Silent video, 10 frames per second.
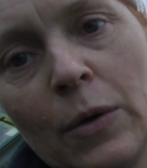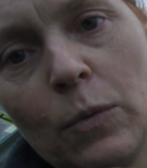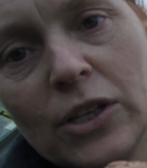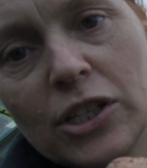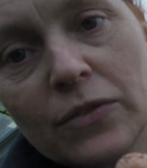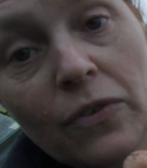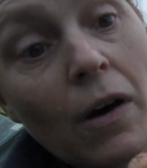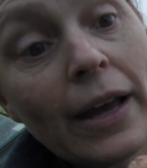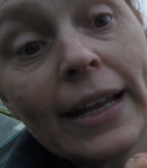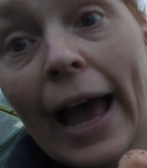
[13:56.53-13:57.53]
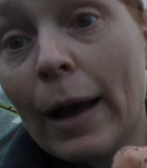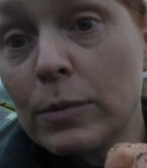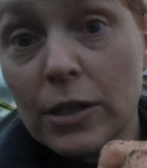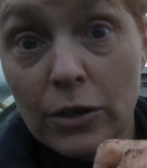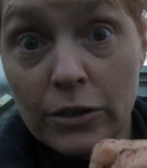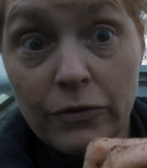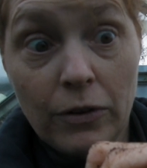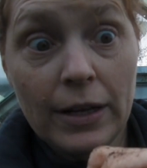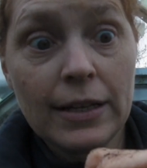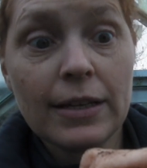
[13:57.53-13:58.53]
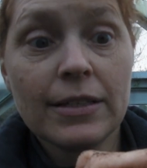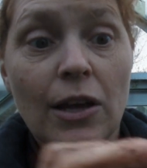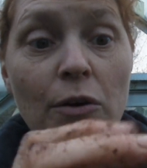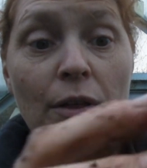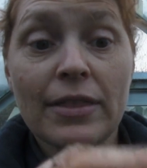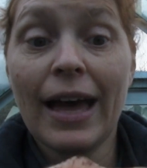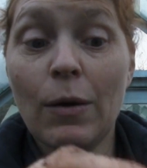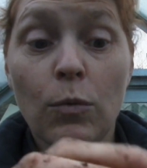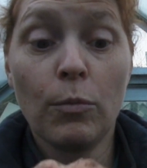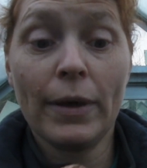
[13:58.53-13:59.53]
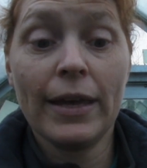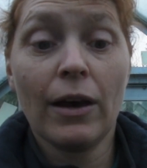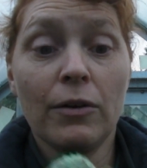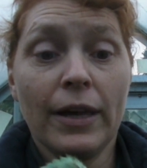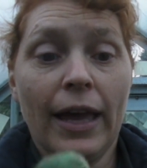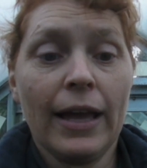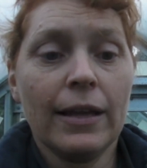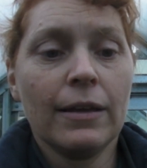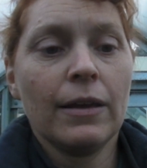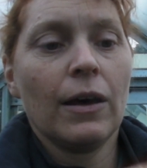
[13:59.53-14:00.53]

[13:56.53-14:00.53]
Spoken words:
which is fine, absolutely fine, so that will be okay.